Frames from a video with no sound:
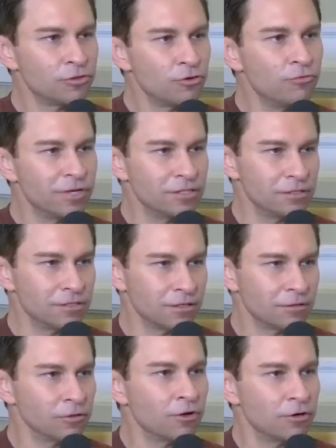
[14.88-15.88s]
are two reasons
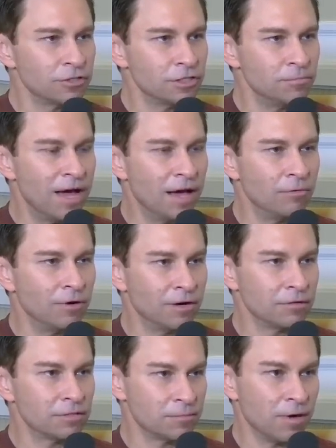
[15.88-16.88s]
that glucose is bad when
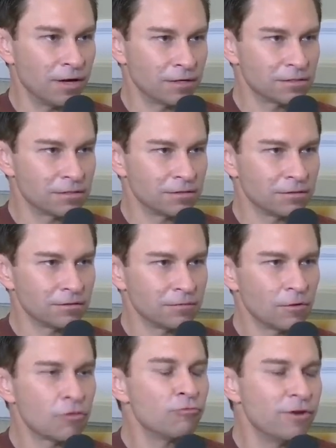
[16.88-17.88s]
it spikes.
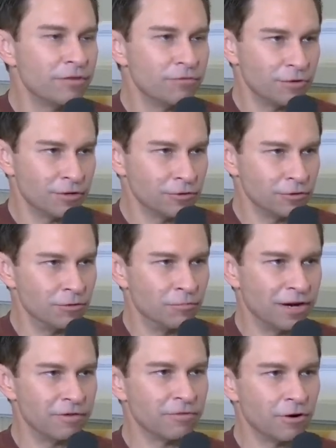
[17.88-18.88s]
Three if you include the
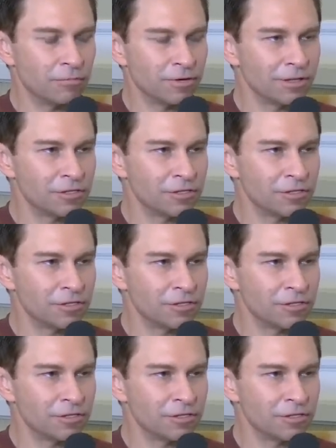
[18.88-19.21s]
brain fog, but